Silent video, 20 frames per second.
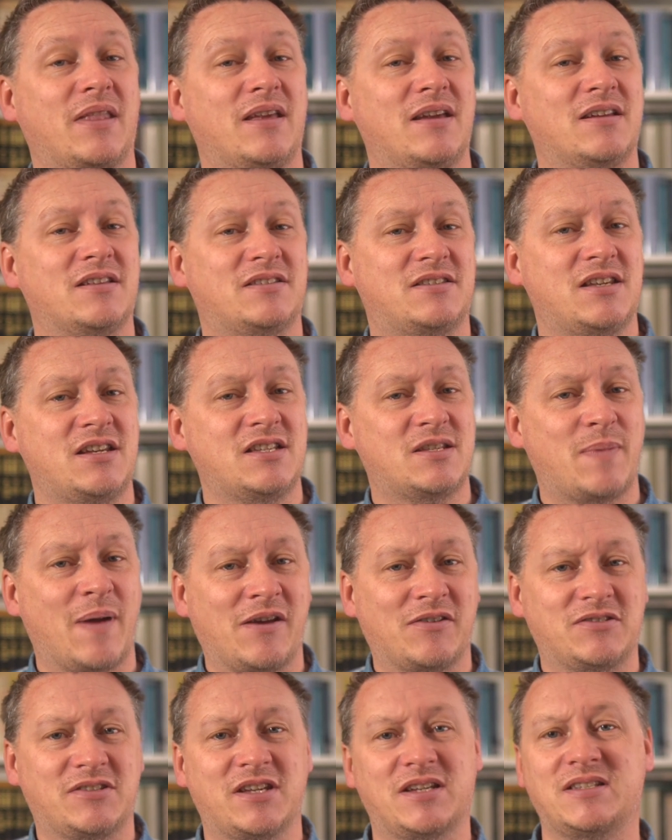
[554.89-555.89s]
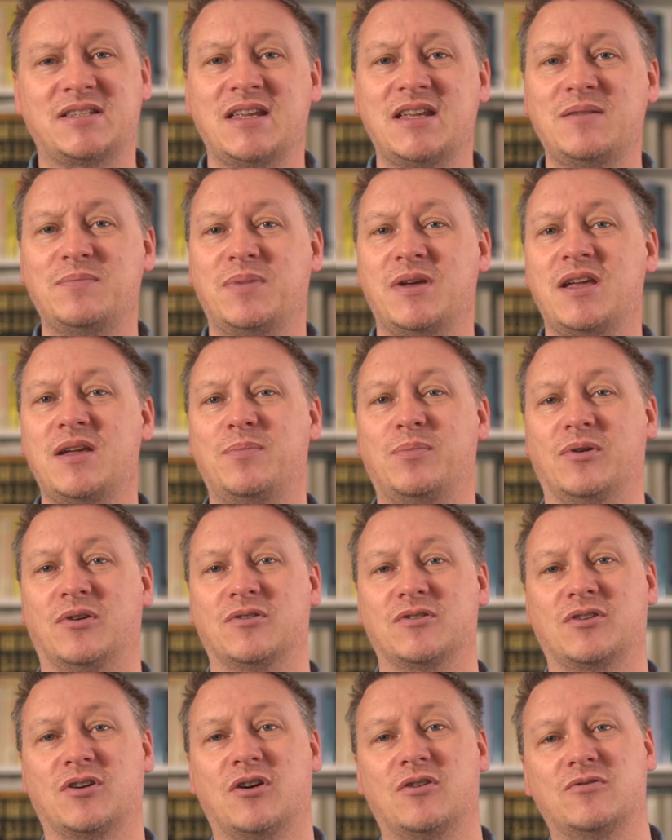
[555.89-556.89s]
It seats about 16 people
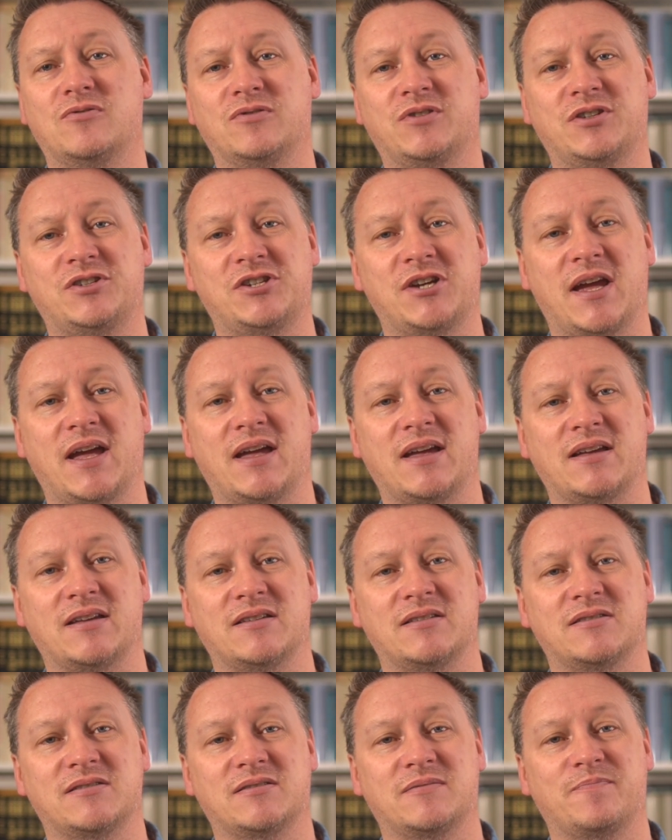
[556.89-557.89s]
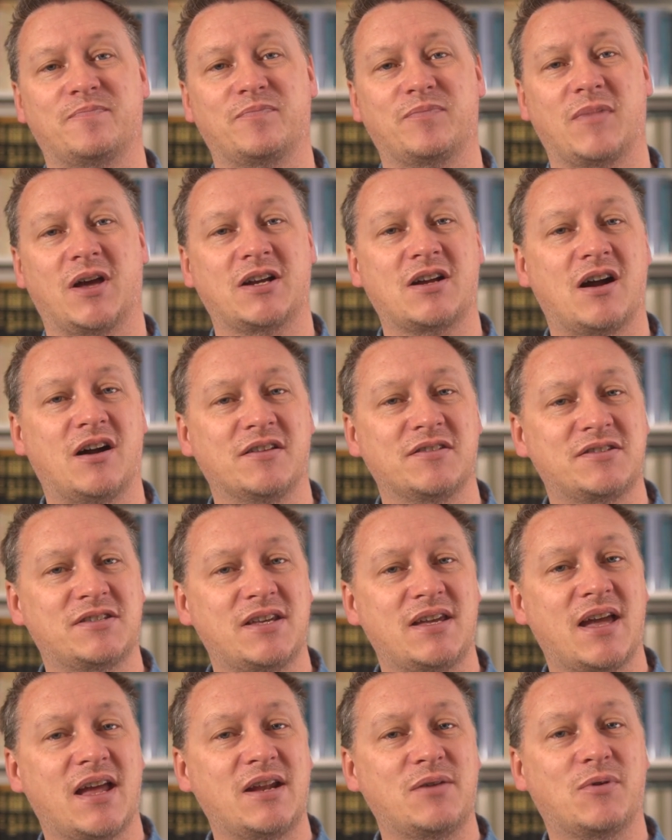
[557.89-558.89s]
on gold chairs. I can't
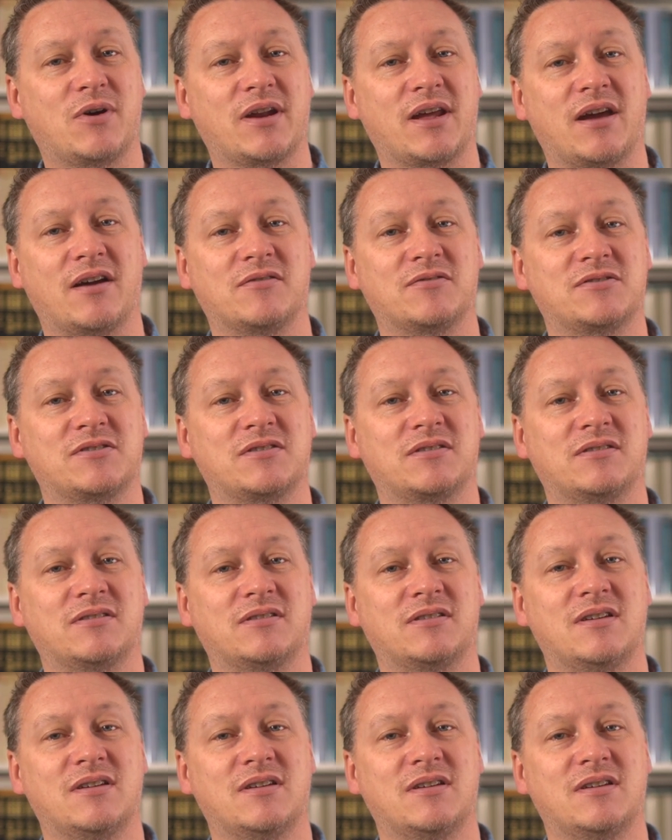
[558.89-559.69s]
see anyone else.